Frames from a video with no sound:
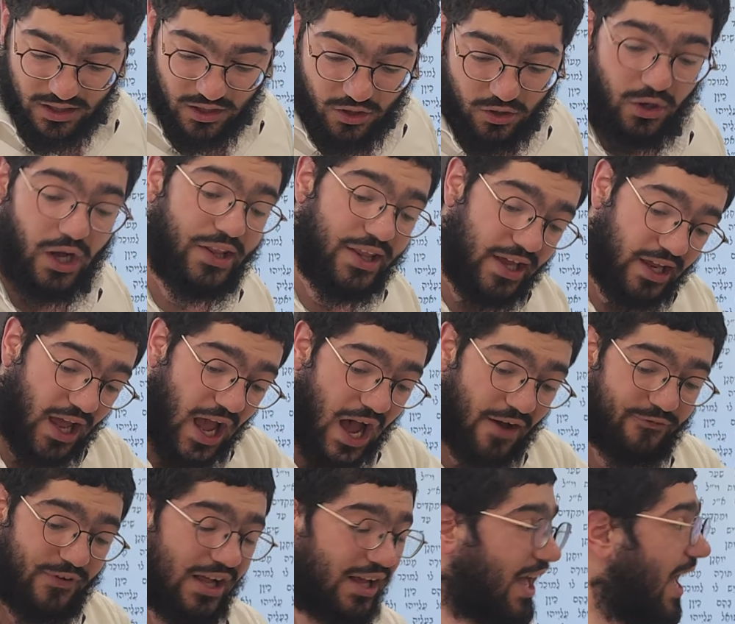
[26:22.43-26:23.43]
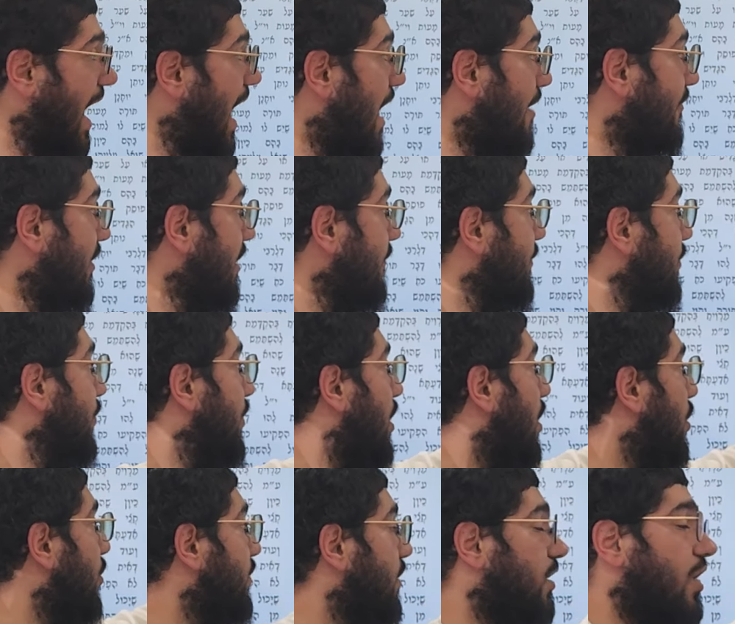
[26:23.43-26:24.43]
Hu adin, afagav, even
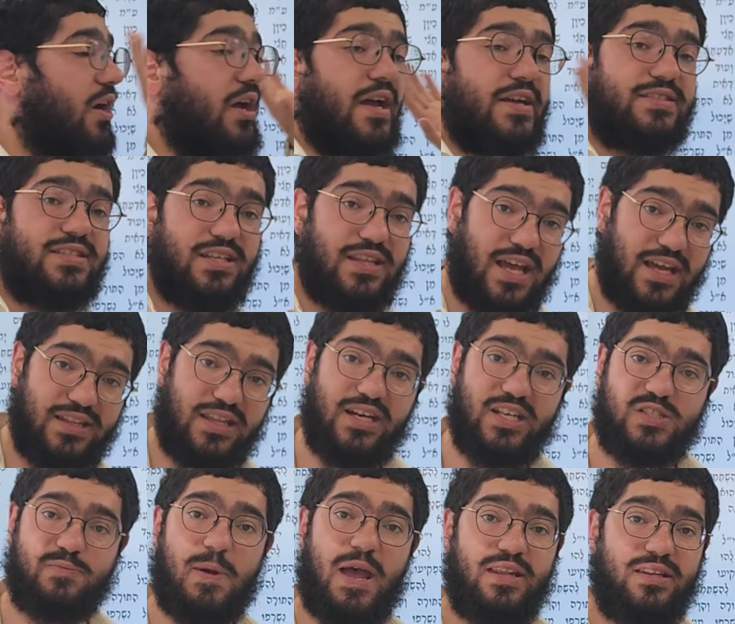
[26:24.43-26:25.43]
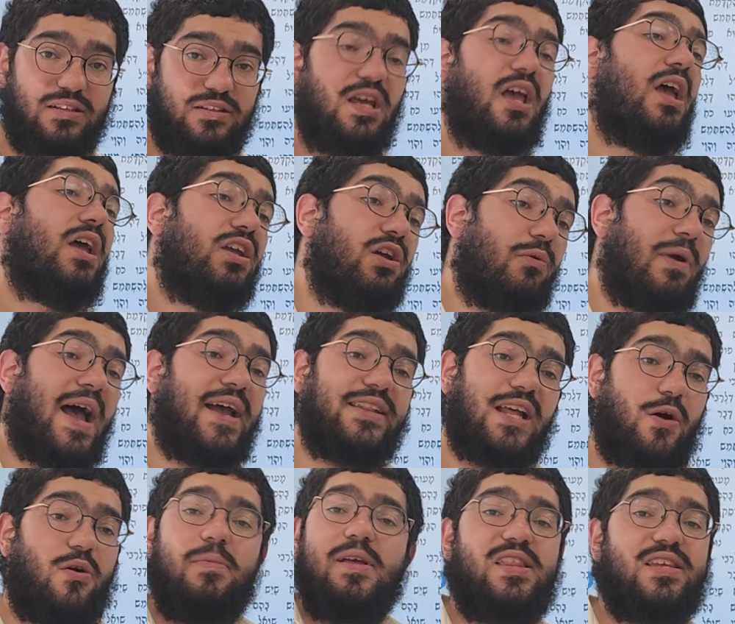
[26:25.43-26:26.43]
though the lawyer said that he didn't spend it. You're right,
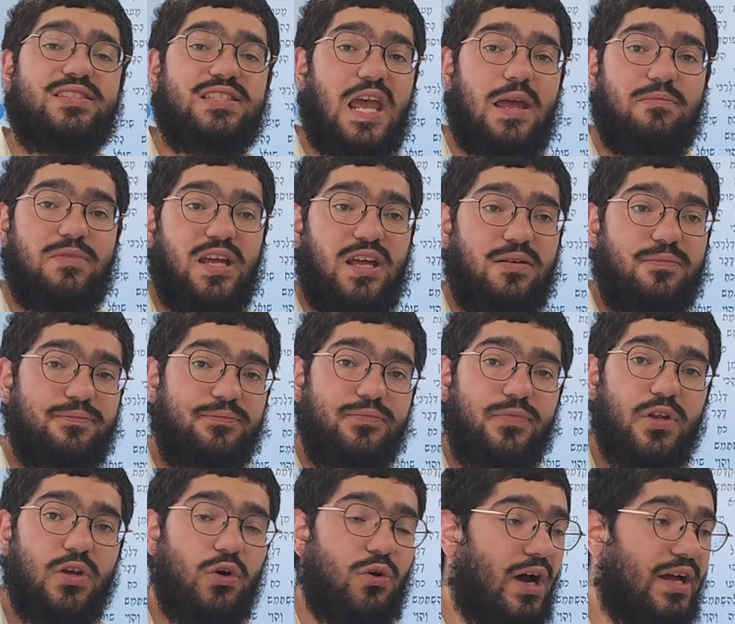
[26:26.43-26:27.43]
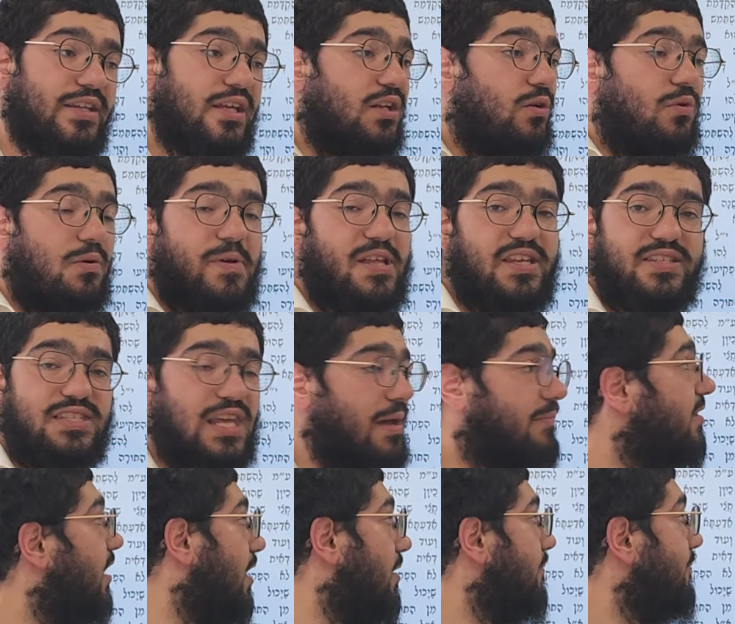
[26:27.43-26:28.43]
that would be the same din. Hu adin, it would be the
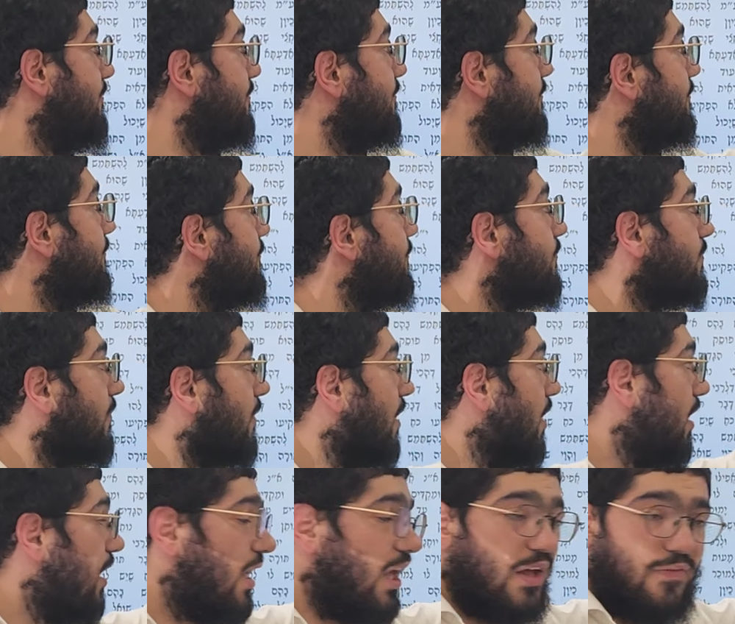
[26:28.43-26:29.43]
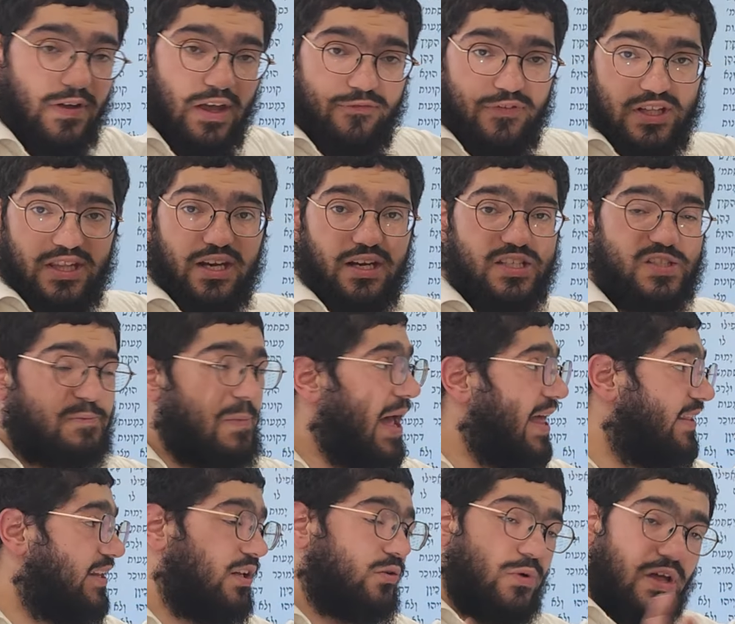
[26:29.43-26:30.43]
same din. If he didn't
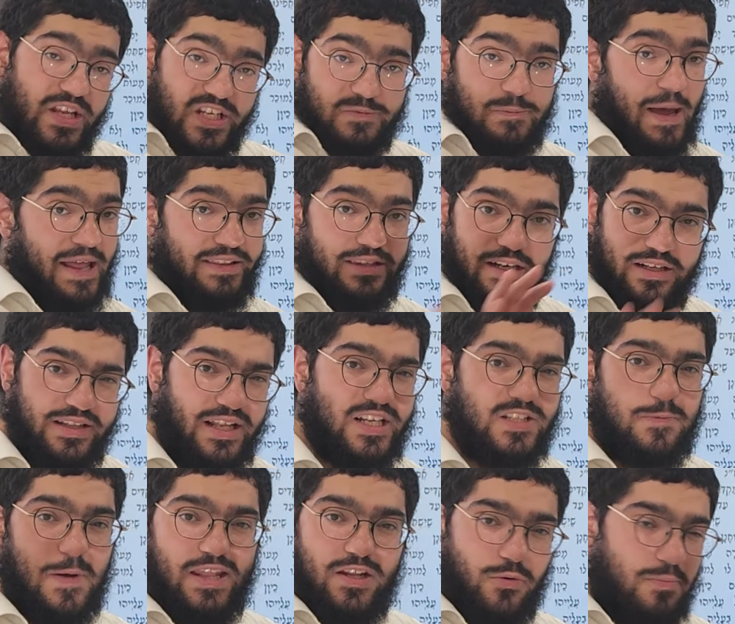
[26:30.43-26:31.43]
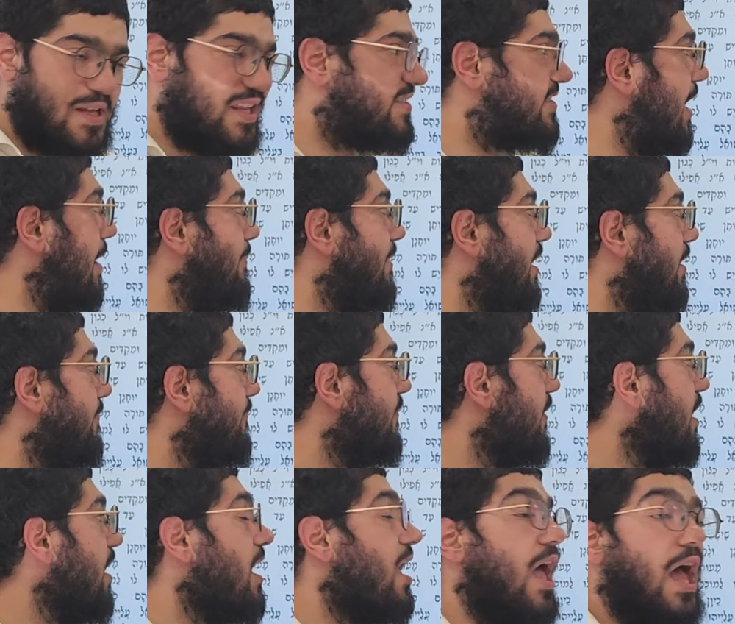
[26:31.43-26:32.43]
spend it, whether he spent it, he didn't spend it, it would be the same din.
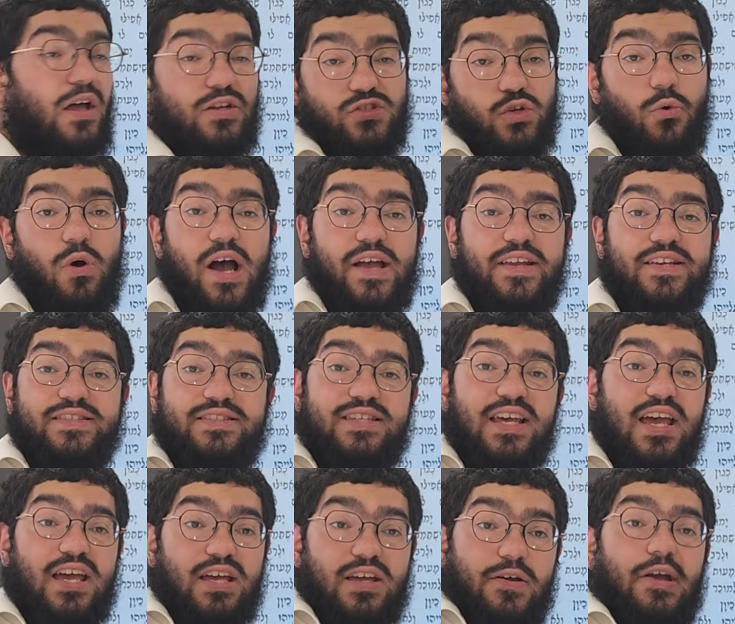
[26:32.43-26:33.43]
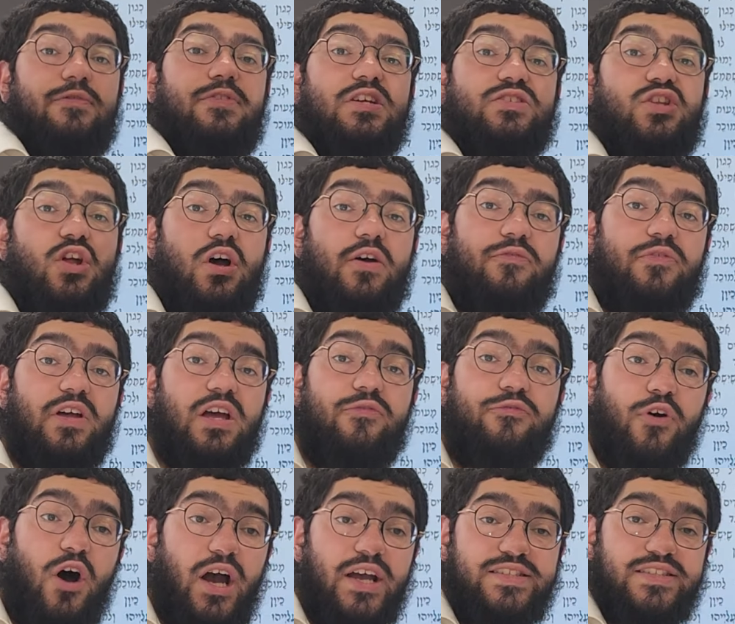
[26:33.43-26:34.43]
And so why does it say,
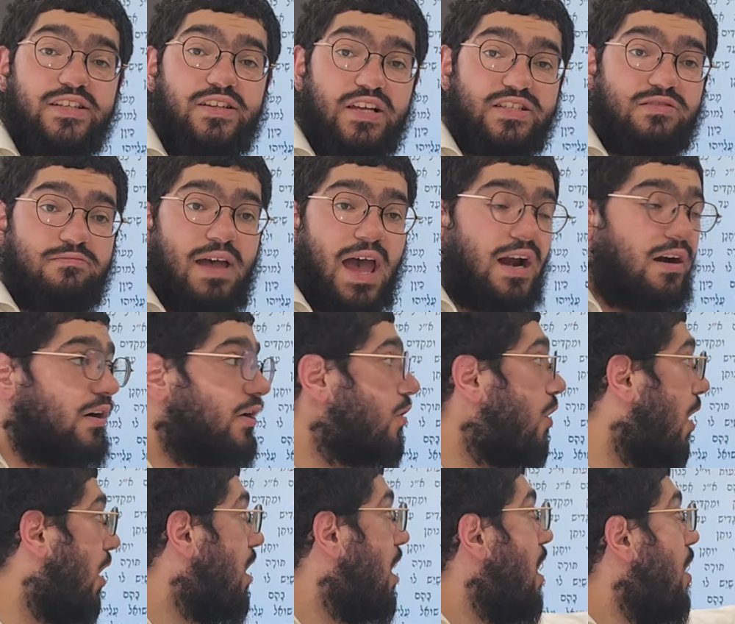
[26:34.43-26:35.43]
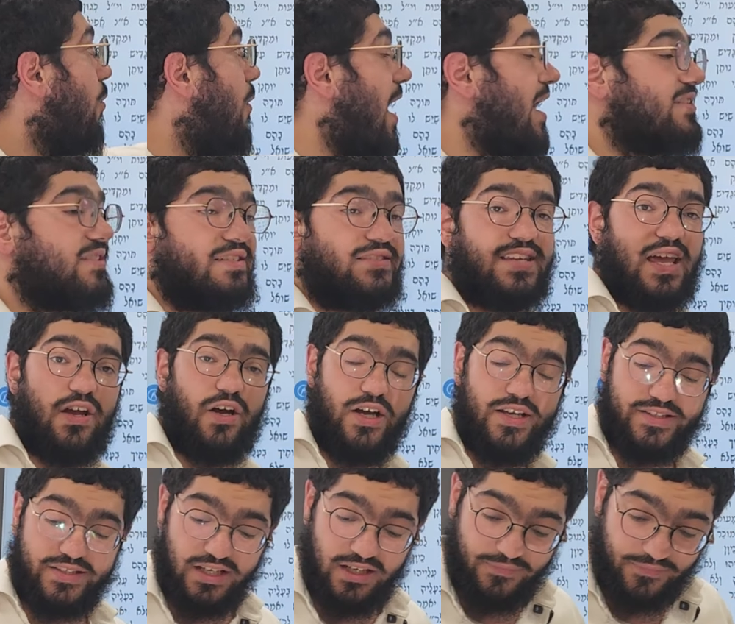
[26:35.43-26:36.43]
if hoitzi doesn't matter at all, why does it say
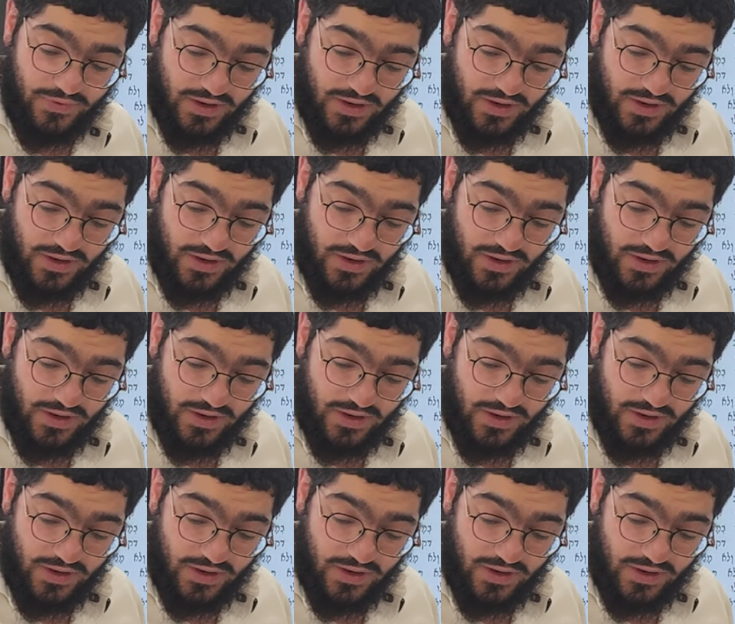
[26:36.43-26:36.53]
hoitzi?